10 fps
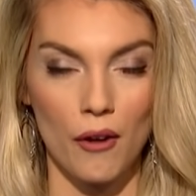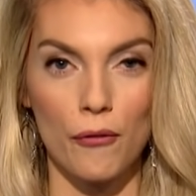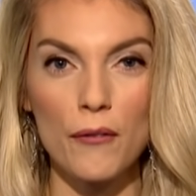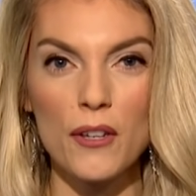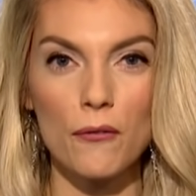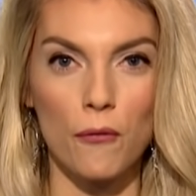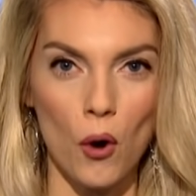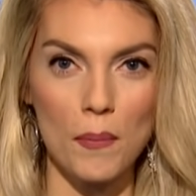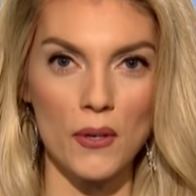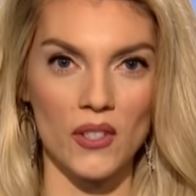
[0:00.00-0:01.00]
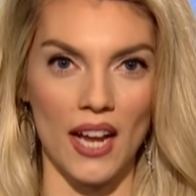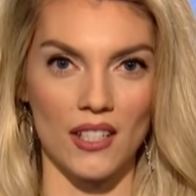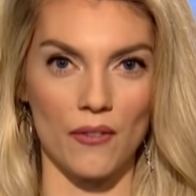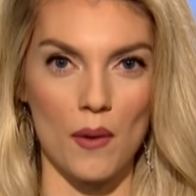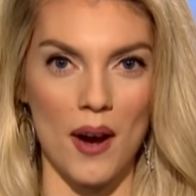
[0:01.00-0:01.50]
54%
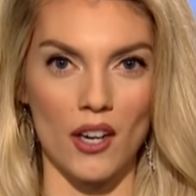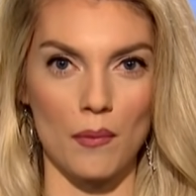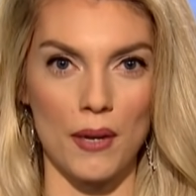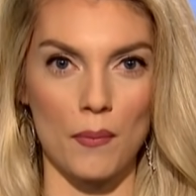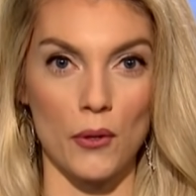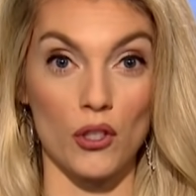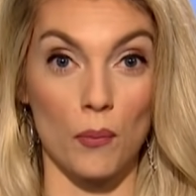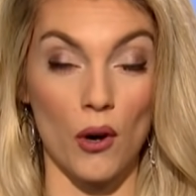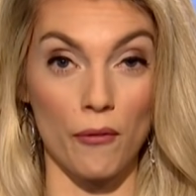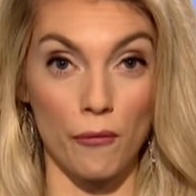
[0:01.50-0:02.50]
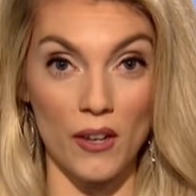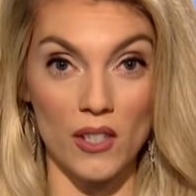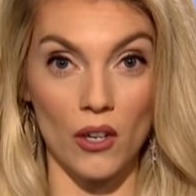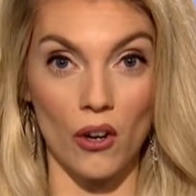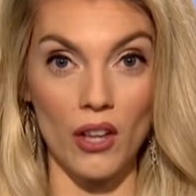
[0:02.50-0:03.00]
of the American people support a
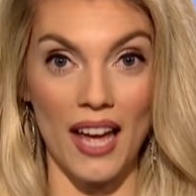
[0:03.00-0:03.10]
physical